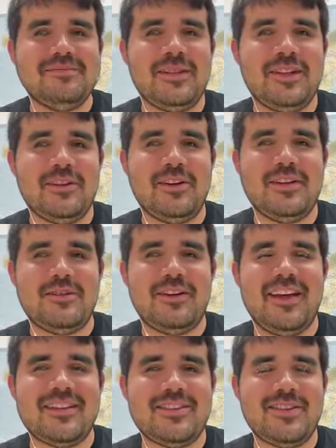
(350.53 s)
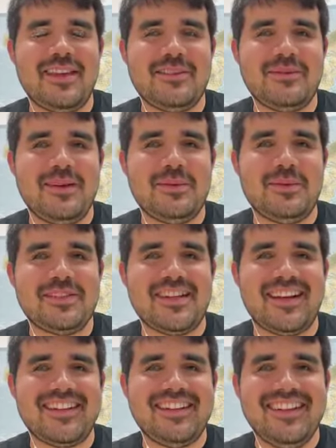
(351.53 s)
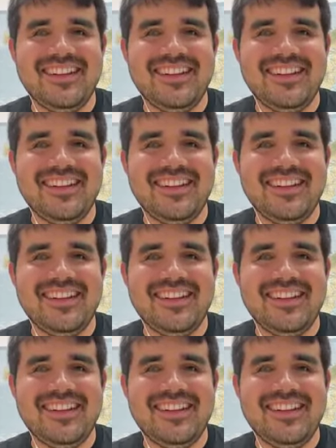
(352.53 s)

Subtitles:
But if you're a different Andrew, then maybe we'll talk.